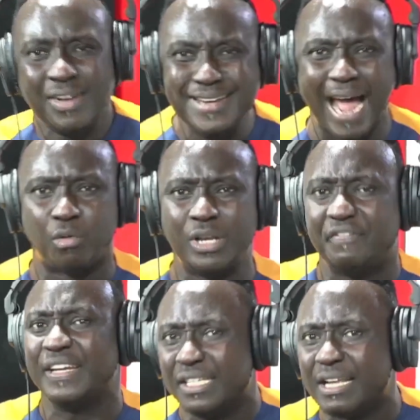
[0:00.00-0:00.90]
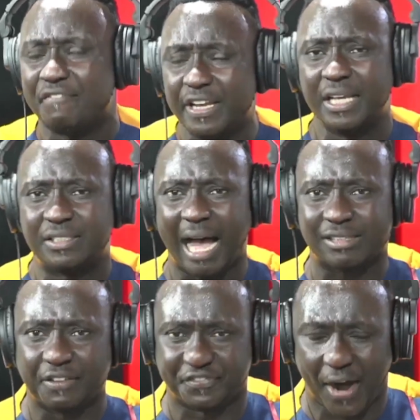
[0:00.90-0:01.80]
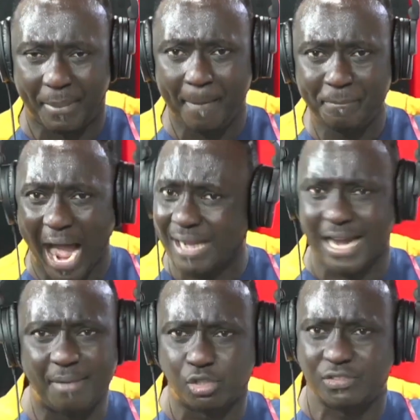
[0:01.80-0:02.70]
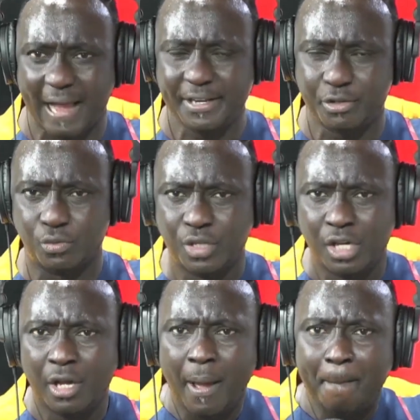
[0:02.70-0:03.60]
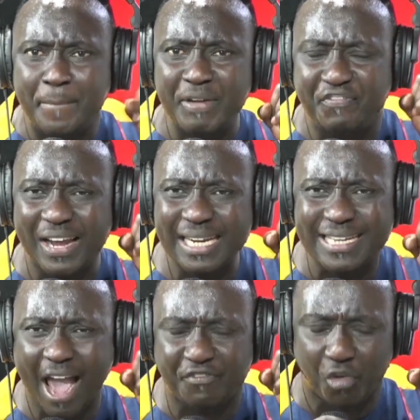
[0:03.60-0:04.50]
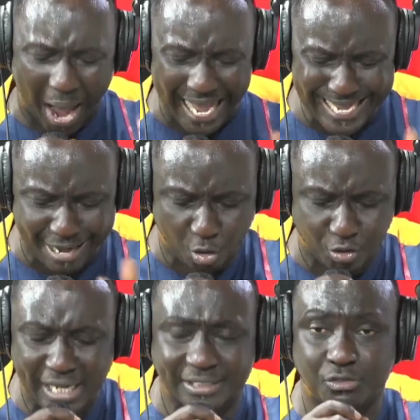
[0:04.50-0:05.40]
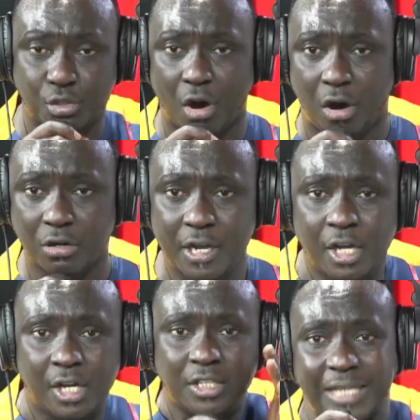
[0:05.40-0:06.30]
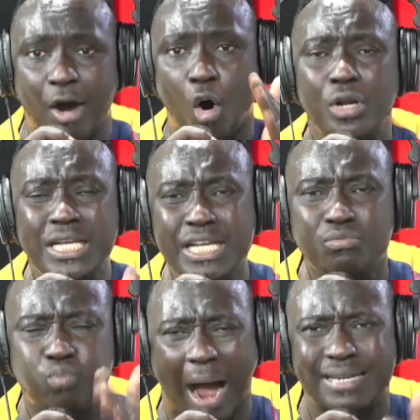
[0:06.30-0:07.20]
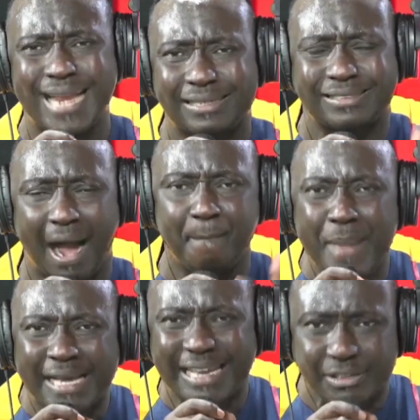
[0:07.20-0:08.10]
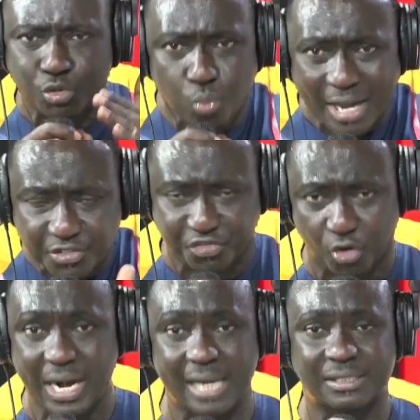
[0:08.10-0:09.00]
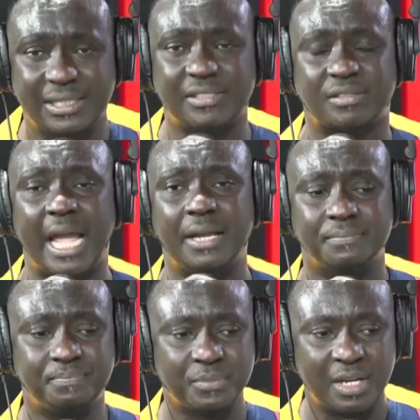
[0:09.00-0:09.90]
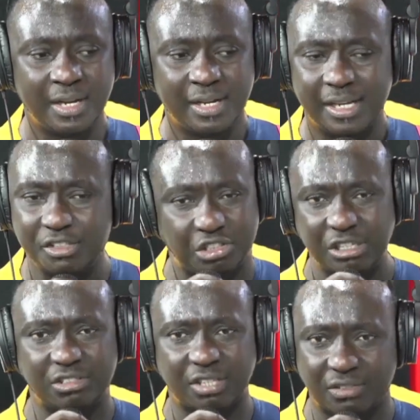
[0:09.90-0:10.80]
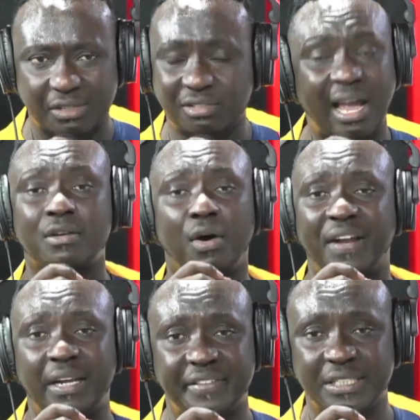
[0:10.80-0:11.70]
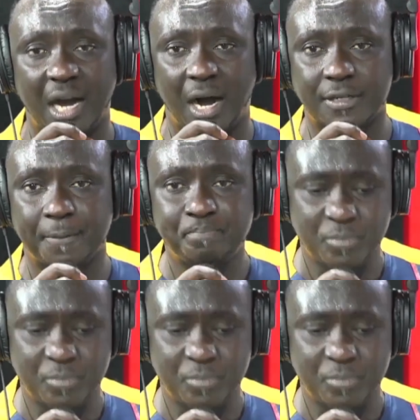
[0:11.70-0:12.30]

now living in the village as a farmer. I came to tell you, be very careful and get connected to God. The only one that can make it work for us, his name is Jesus, the Son of the Living God.